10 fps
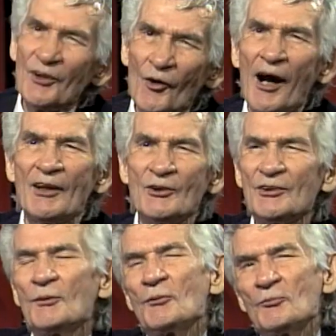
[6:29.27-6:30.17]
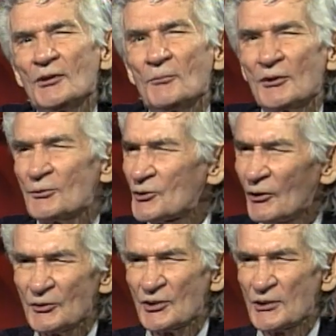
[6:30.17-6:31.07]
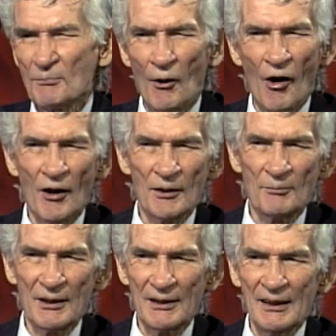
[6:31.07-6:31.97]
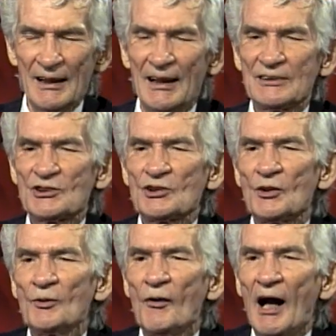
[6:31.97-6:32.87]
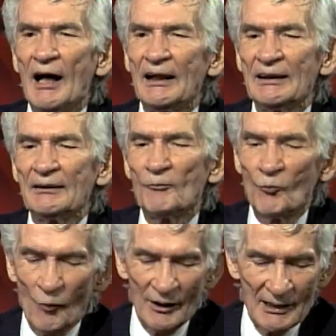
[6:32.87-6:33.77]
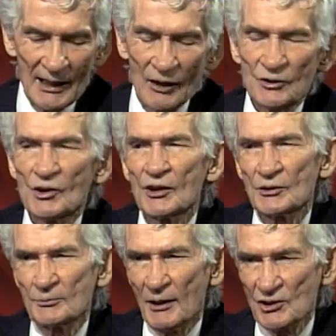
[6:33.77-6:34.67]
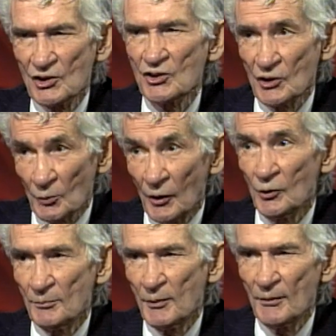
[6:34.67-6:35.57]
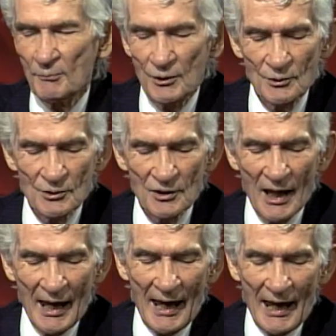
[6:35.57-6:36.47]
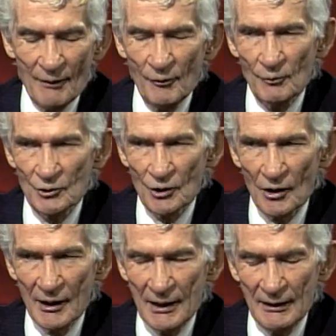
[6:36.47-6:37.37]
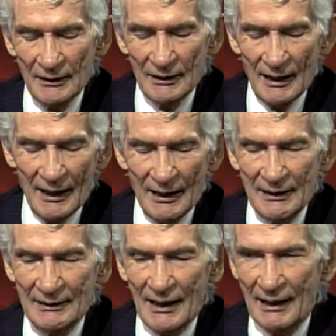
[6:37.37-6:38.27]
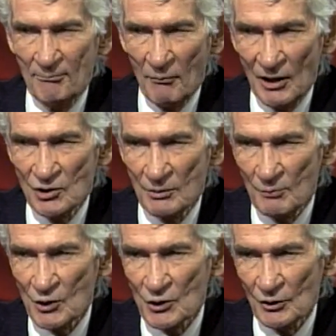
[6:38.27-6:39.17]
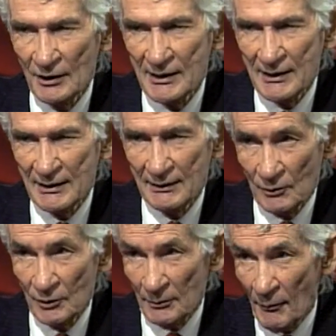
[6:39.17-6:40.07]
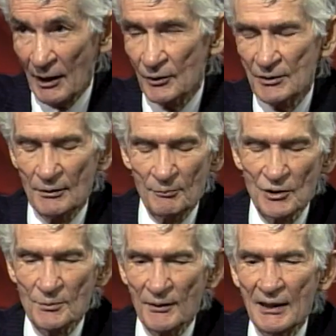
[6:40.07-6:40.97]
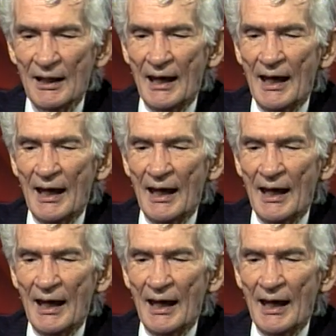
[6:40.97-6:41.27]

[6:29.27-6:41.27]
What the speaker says: no, I knew they were real, but there was also this part of me. So one day I talked to my sister, the one who'd been abused, and we were talking, and I mentioned Mr. Lee, the man who abused me,